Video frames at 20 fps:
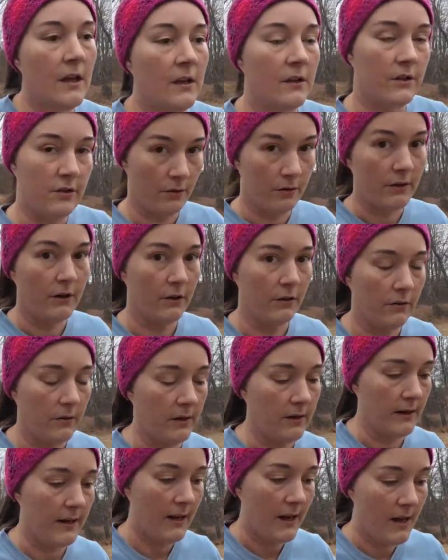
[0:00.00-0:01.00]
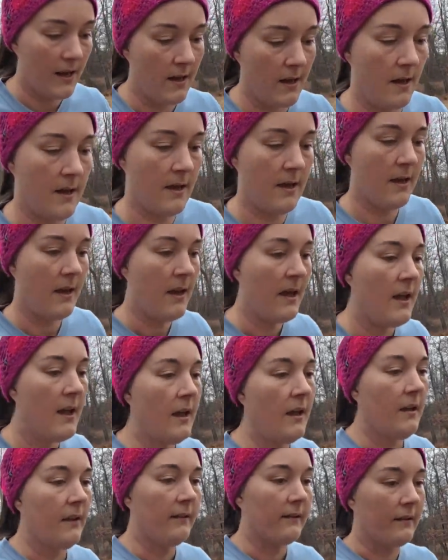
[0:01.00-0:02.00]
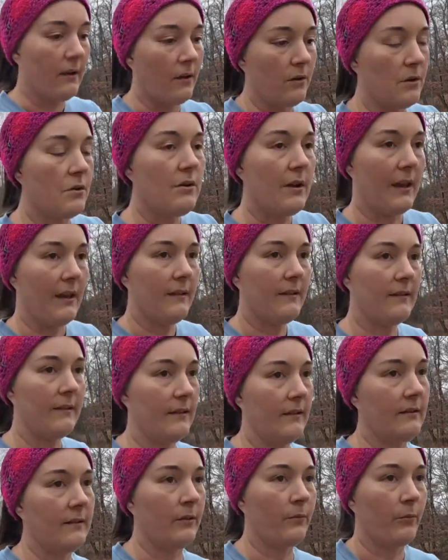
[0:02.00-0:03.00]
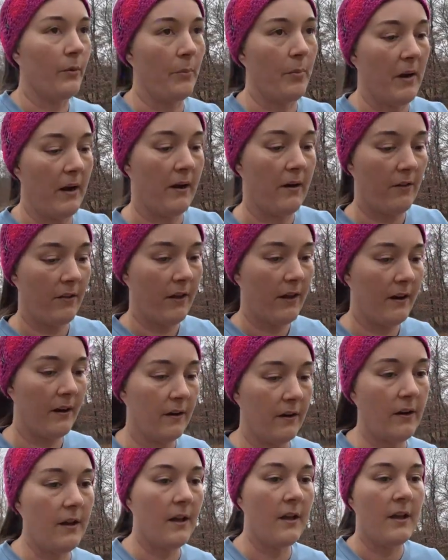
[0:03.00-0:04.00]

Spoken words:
to a degree. So you can see some repair there.